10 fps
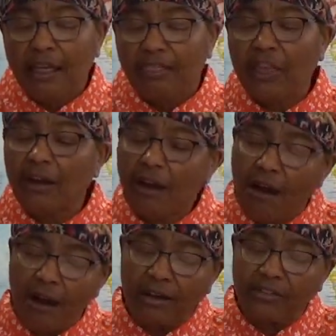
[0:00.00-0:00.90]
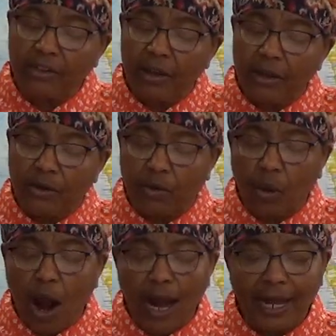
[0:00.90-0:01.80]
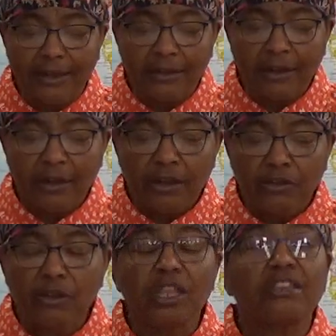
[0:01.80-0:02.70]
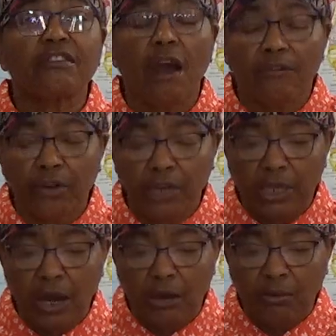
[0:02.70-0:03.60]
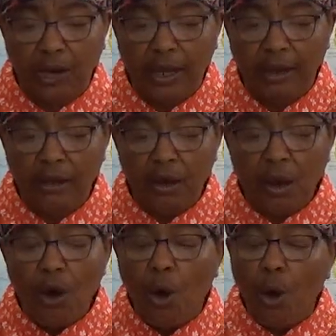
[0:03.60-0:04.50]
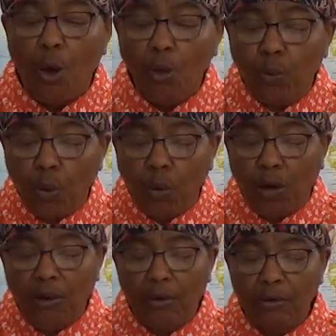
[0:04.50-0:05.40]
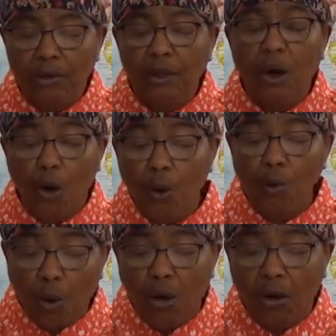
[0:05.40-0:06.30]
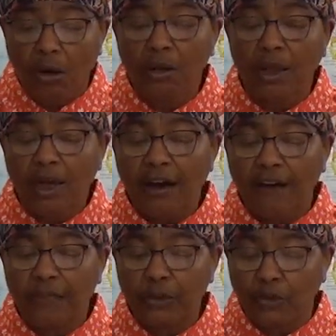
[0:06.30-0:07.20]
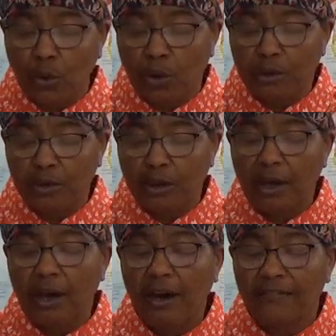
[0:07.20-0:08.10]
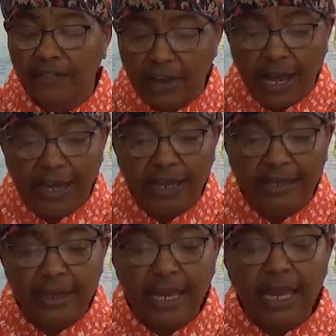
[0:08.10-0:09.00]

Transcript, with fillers: Their hearts cried to the sovereign Yahweh, O wall, O wall of the daughter of Zion.